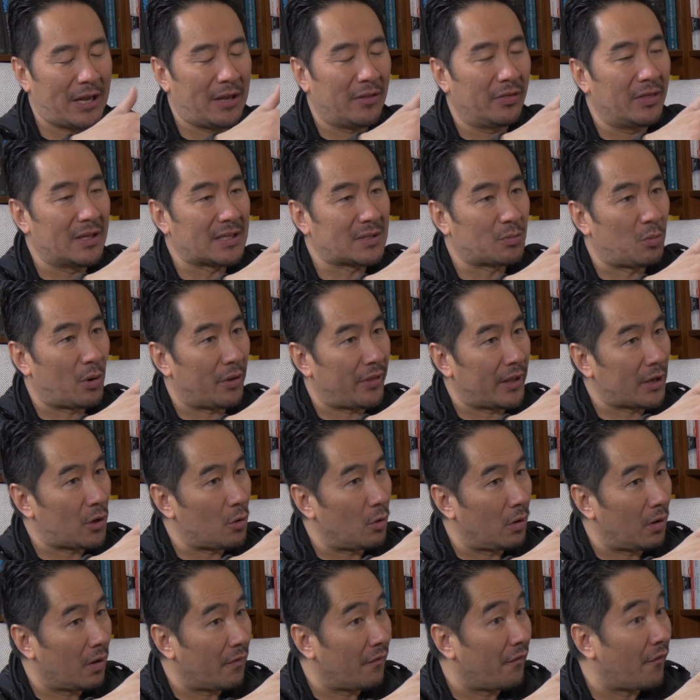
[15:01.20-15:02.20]
in this, what they
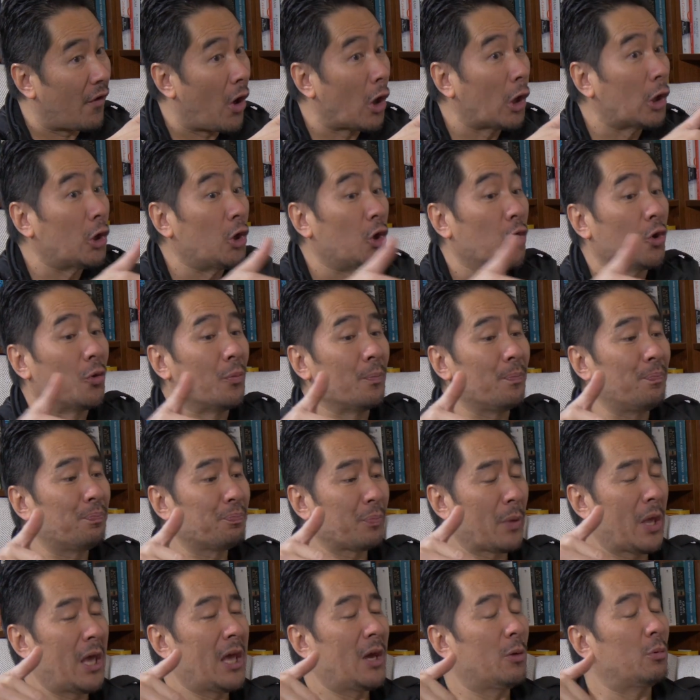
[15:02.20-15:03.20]
call a volume,
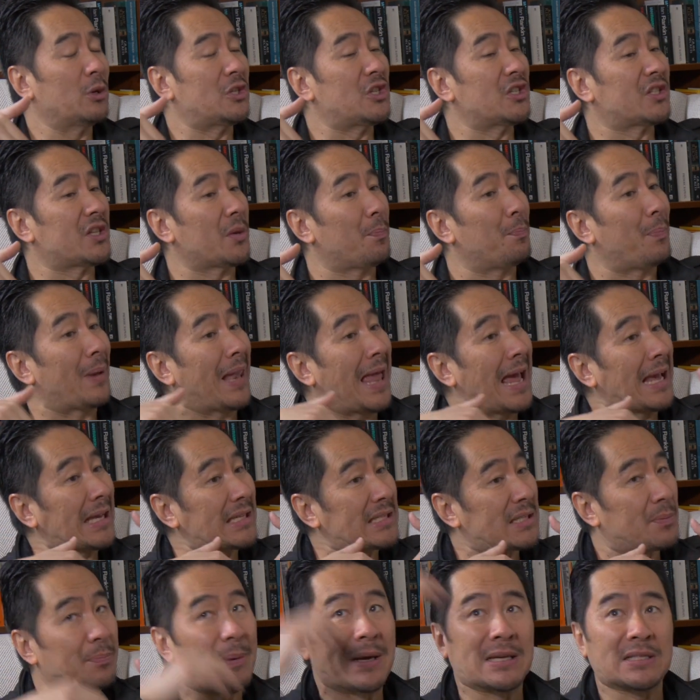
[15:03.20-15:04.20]
which is a blank
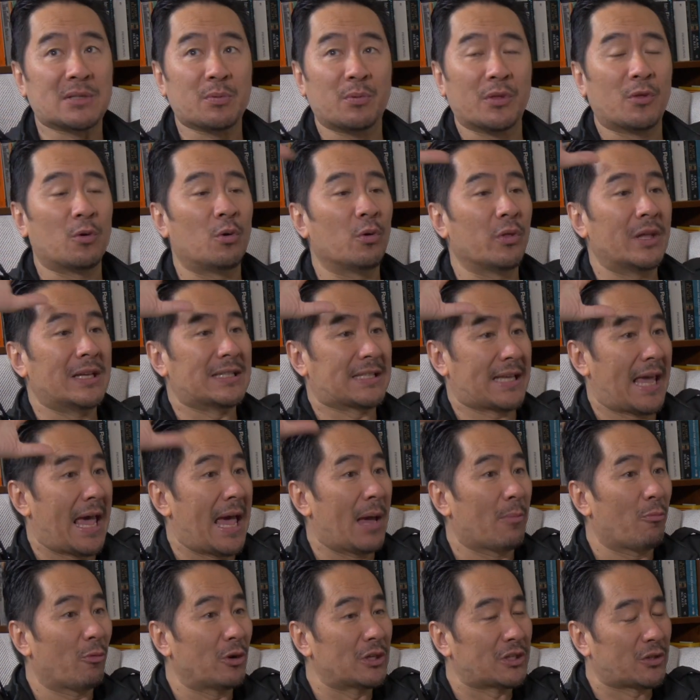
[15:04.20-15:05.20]
space with all these
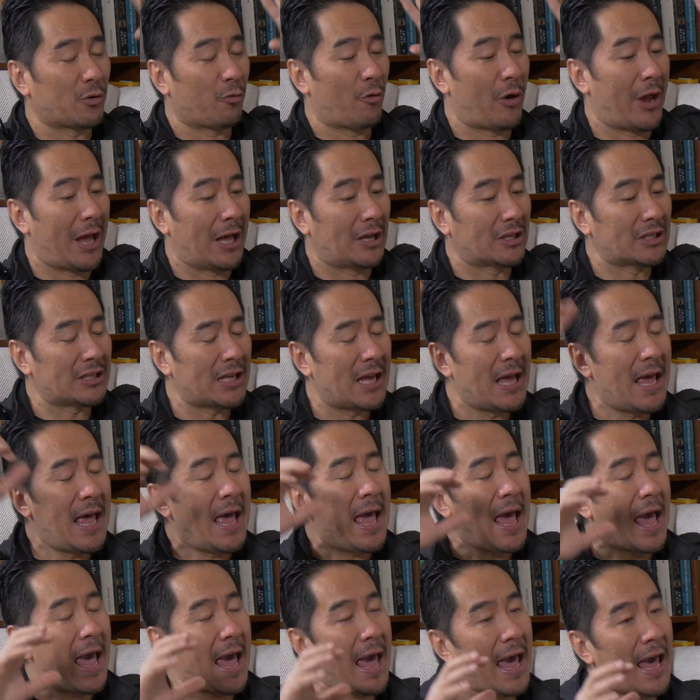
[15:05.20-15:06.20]
cameras around.
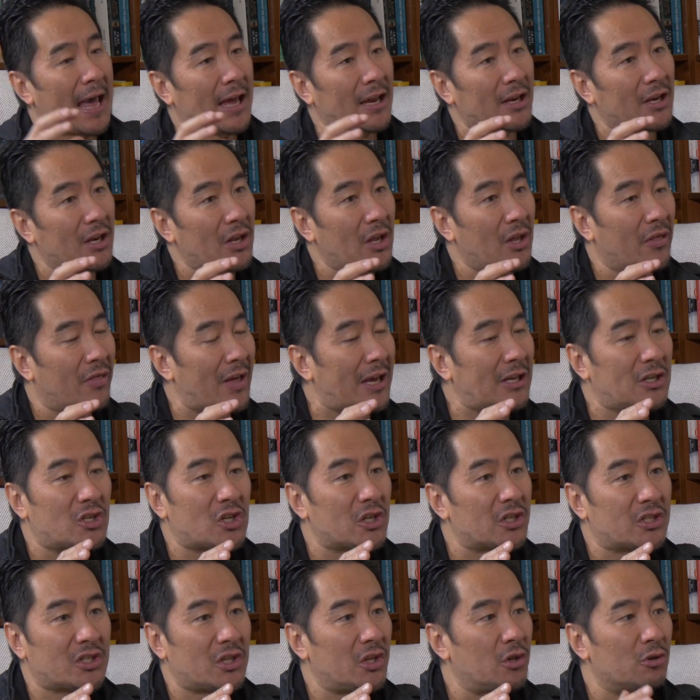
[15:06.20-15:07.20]
And
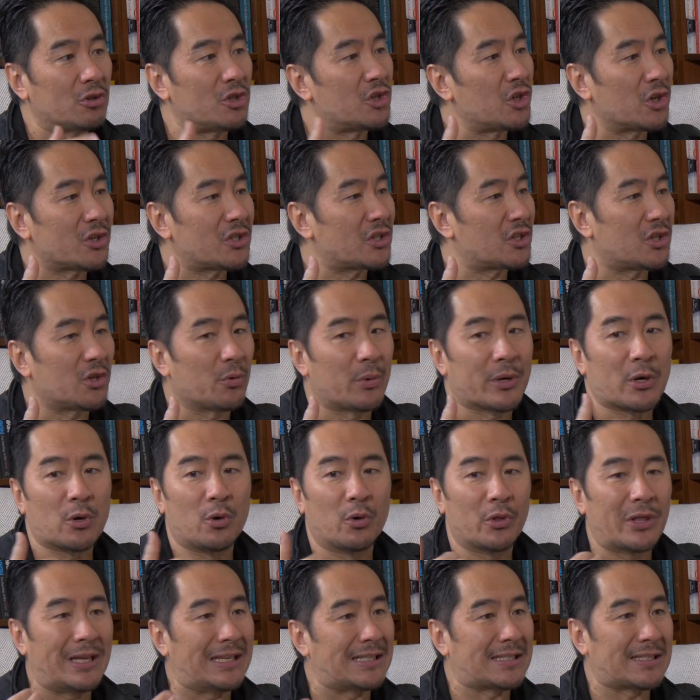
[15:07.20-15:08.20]
you're just doing
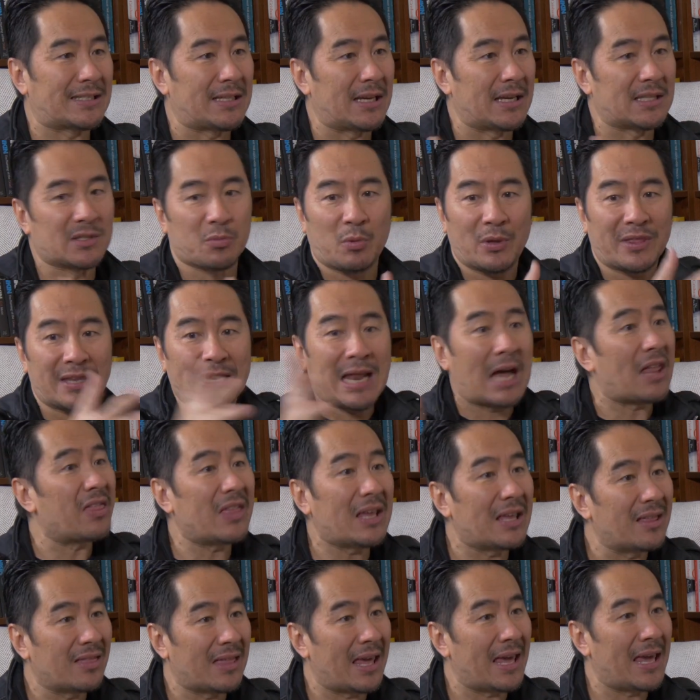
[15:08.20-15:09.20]
all these scenes with
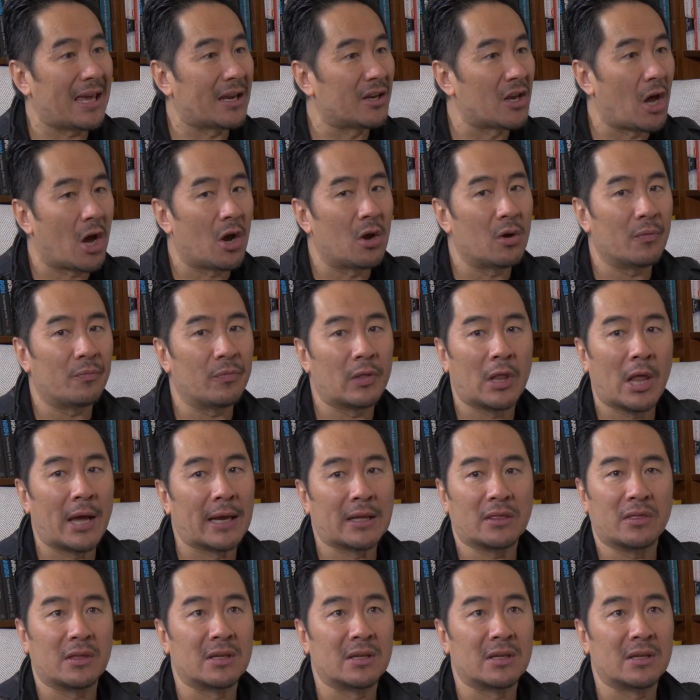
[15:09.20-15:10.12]
nothing there. No, like